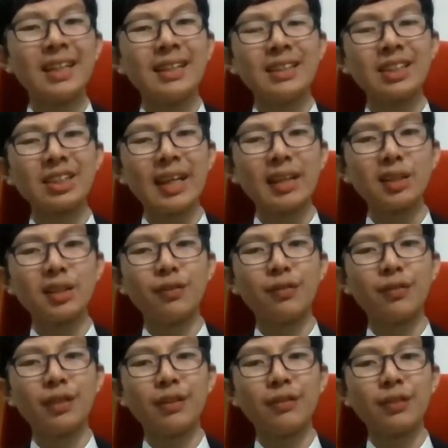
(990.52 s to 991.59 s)
just actually
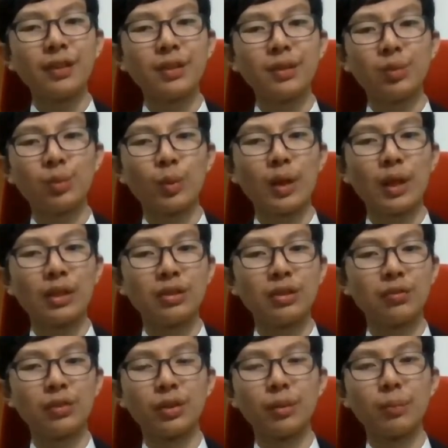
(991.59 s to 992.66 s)
very fun to watch
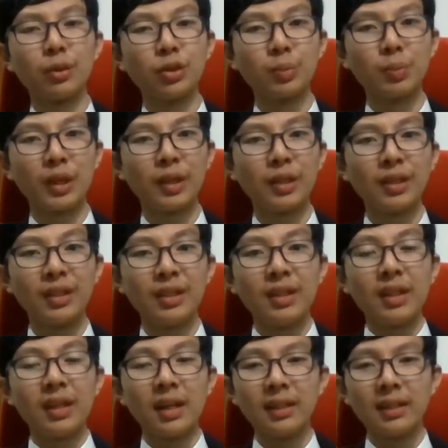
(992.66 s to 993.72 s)
for the most part.
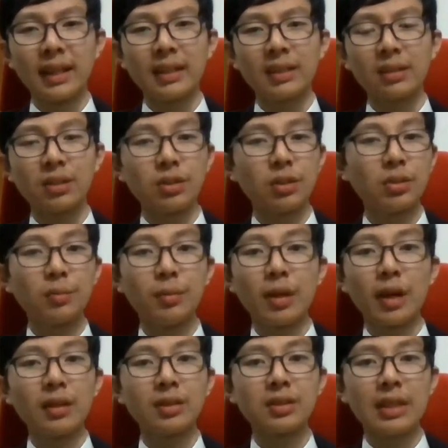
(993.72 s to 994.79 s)
And to be
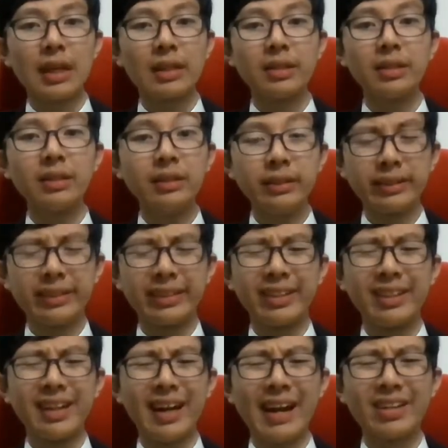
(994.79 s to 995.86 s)
honest, I really,
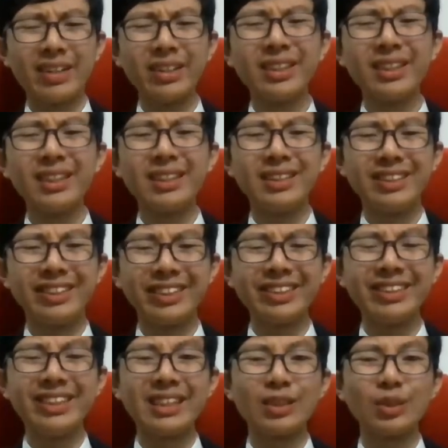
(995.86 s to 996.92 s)
I really,
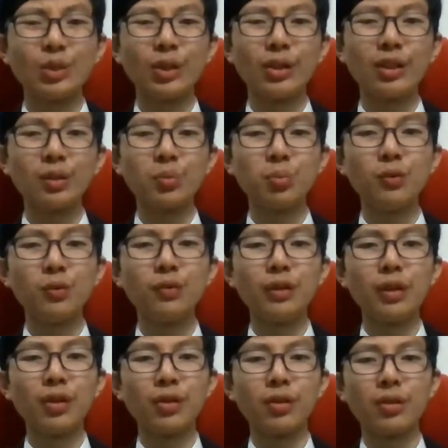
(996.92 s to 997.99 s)
really enjoyed this movie.
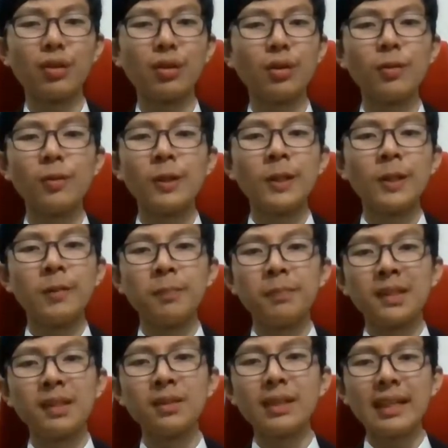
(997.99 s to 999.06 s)
Also,
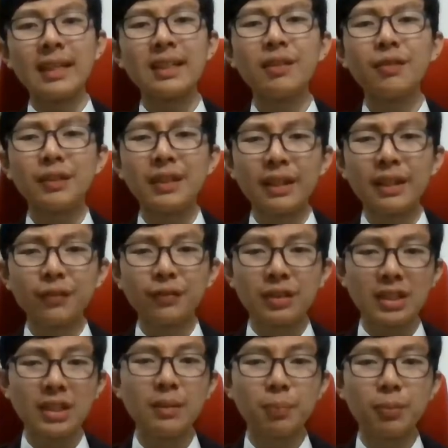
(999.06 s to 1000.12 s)
you know, they could have delved
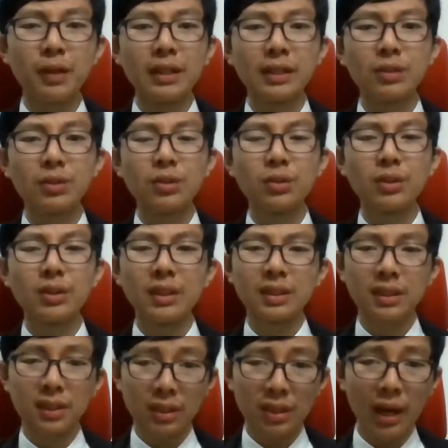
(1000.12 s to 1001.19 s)
deeper into
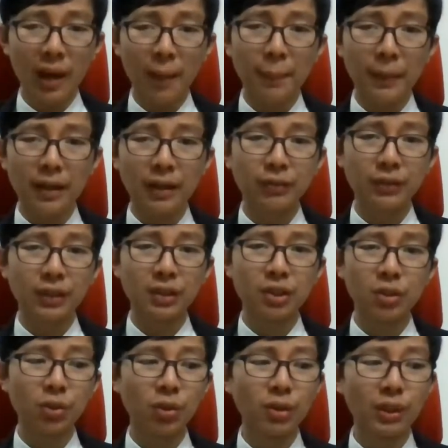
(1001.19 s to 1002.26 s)
the topic of the
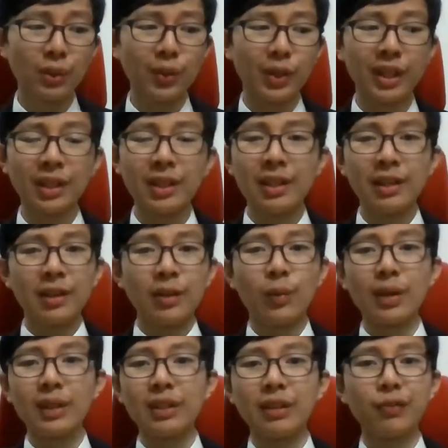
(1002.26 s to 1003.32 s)
story where
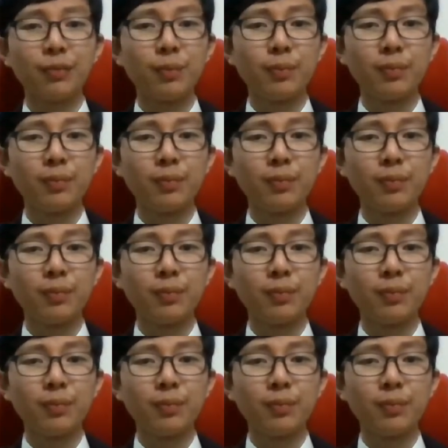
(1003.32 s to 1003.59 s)
what if